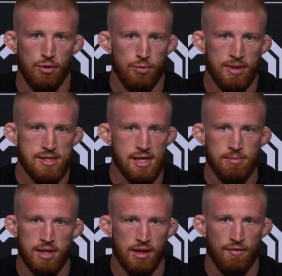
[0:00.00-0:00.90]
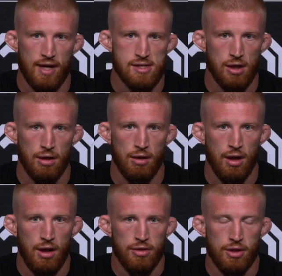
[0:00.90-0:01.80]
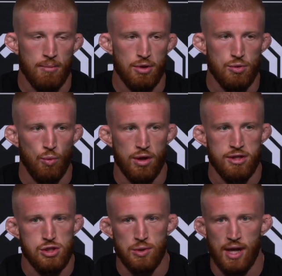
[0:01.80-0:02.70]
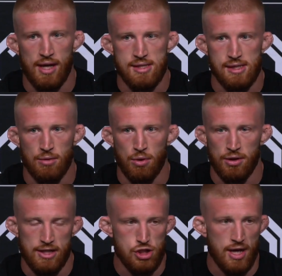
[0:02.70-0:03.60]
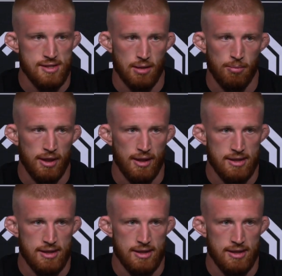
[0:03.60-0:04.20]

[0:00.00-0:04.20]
The same thing if I saw the number one and two guys in the world at chess compete.